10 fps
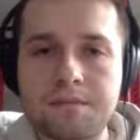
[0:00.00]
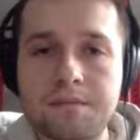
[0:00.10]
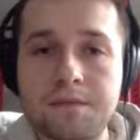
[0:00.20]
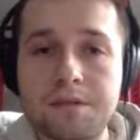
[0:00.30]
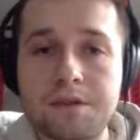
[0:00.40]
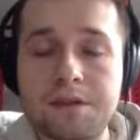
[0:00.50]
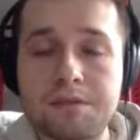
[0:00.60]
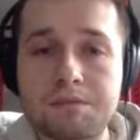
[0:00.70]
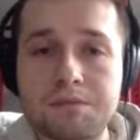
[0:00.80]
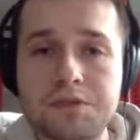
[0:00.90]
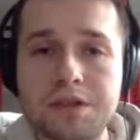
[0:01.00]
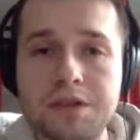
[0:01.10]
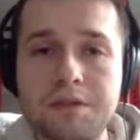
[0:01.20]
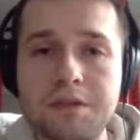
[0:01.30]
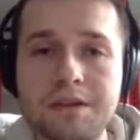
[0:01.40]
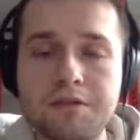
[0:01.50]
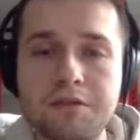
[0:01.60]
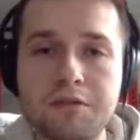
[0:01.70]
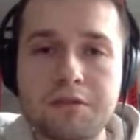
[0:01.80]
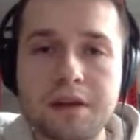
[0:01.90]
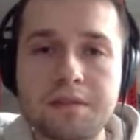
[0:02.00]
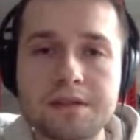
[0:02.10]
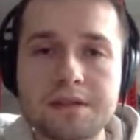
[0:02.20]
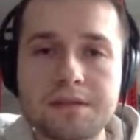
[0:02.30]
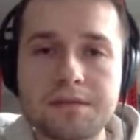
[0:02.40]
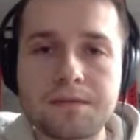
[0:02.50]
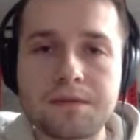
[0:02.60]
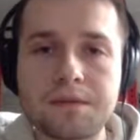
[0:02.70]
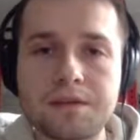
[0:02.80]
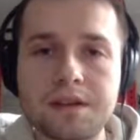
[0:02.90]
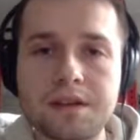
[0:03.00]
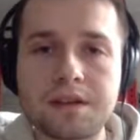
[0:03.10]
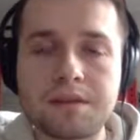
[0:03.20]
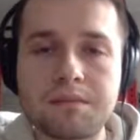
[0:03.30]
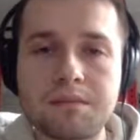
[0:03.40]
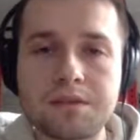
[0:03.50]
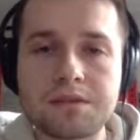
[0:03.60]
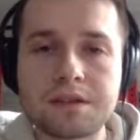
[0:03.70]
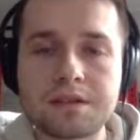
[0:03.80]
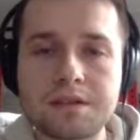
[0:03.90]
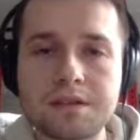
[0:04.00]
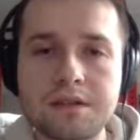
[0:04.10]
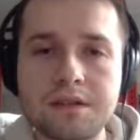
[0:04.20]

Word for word: very generic requirements for the project.